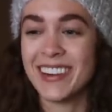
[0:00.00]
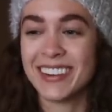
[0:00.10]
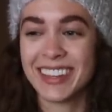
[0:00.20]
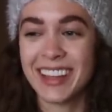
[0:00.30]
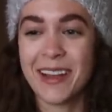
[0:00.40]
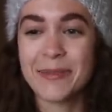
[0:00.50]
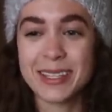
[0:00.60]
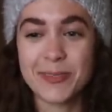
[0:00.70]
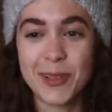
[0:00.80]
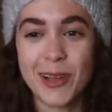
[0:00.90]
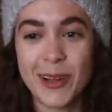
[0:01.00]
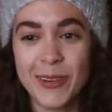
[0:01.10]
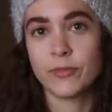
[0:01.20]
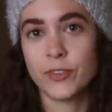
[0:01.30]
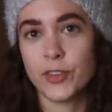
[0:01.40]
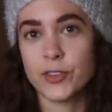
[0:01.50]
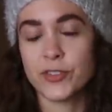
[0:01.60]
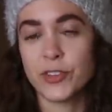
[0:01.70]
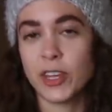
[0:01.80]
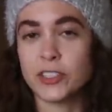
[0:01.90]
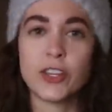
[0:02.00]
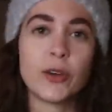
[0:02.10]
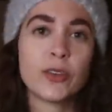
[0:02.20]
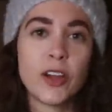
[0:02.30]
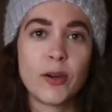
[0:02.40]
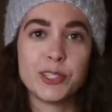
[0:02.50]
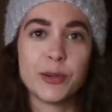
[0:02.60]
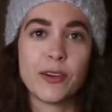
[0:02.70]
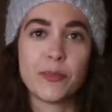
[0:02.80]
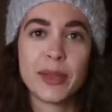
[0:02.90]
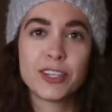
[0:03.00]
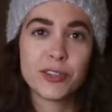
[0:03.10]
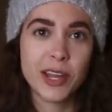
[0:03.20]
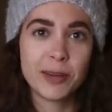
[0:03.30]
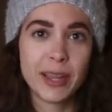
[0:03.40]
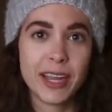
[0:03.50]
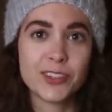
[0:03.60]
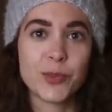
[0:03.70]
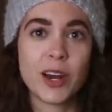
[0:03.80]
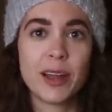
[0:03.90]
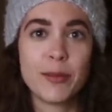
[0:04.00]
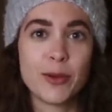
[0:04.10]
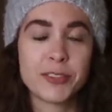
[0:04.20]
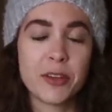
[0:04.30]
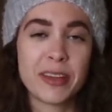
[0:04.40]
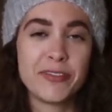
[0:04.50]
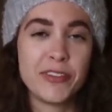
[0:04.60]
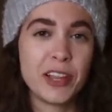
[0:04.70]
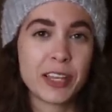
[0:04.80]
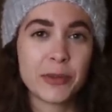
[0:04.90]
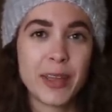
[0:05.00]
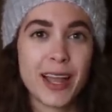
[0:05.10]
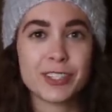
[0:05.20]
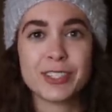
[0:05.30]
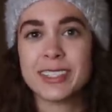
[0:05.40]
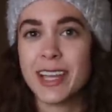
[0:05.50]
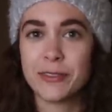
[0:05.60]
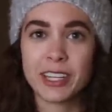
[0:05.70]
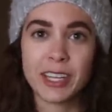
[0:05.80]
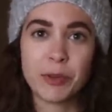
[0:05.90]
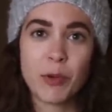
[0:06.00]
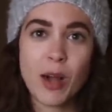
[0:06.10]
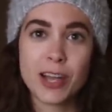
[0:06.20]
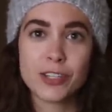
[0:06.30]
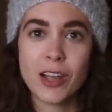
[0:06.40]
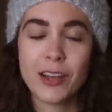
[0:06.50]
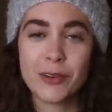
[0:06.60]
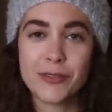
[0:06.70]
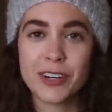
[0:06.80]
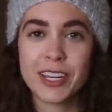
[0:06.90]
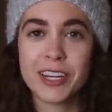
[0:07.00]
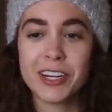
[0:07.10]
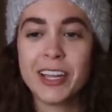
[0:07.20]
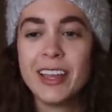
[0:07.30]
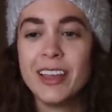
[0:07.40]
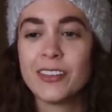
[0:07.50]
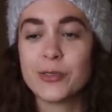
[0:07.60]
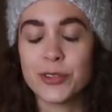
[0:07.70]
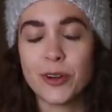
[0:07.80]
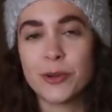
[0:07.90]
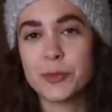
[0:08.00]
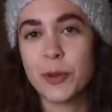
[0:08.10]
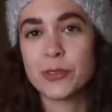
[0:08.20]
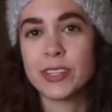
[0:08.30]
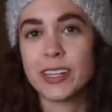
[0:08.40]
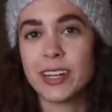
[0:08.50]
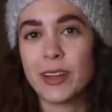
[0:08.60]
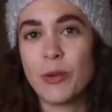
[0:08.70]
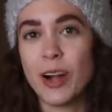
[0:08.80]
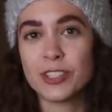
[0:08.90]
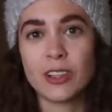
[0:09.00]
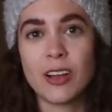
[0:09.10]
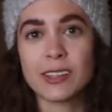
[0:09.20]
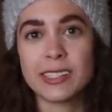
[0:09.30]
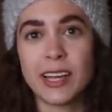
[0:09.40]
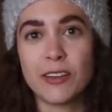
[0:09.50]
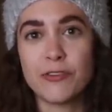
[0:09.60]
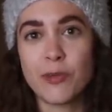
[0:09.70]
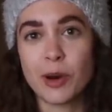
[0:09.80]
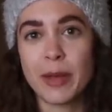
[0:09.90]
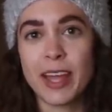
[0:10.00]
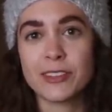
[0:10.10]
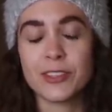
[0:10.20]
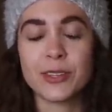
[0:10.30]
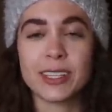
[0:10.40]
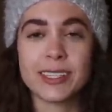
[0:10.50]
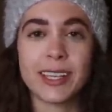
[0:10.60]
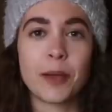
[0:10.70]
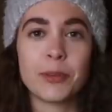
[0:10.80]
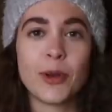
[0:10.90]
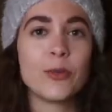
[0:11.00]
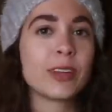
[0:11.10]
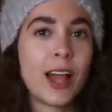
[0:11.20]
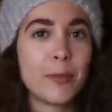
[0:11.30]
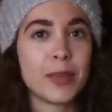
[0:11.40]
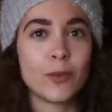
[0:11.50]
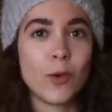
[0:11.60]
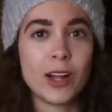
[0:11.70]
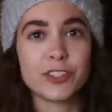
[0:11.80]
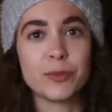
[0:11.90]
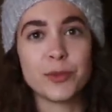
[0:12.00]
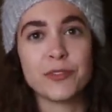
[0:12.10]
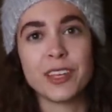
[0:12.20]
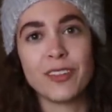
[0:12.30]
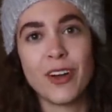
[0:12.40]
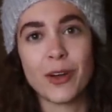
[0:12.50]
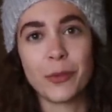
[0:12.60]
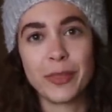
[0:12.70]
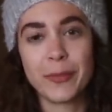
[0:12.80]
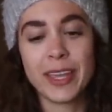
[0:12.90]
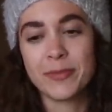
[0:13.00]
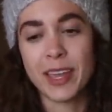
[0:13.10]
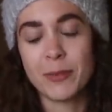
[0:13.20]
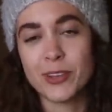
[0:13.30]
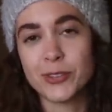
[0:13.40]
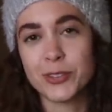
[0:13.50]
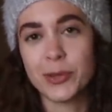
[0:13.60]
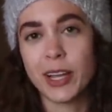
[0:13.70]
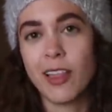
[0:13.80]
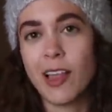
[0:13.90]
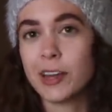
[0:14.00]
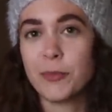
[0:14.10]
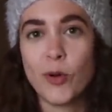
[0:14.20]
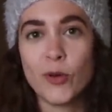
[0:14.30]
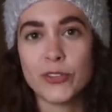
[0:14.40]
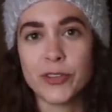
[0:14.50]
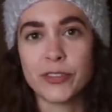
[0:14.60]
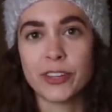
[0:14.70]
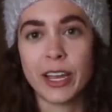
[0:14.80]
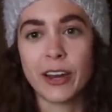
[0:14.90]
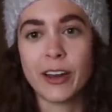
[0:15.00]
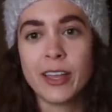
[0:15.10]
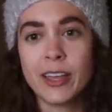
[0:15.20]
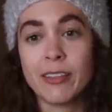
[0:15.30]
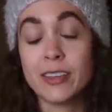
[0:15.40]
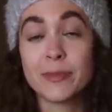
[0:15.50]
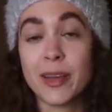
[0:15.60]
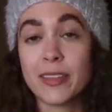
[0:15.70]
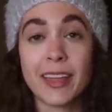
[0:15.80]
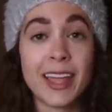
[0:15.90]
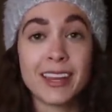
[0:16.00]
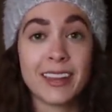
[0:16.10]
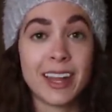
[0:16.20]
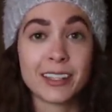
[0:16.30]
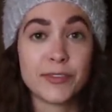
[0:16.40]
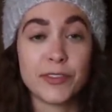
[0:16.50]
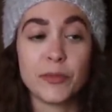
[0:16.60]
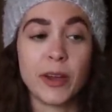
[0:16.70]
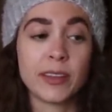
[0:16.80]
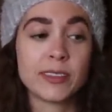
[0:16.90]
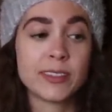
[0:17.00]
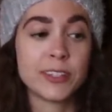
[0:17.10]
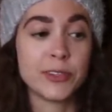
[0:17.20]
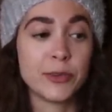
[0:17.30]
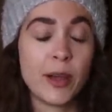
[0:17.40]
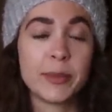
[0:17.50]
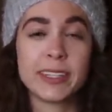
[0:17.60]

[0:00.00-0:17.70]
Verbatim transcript: down in the comments below. For those of you that don't know, I do have a Patreon page where I post all my full length reactions to everything we watch on over here. Those are always posted in a watch along style format, so you can sync up your own copy and watch the movie along with me. And I'm also doing a lot of polls over there this month and the next few months to help me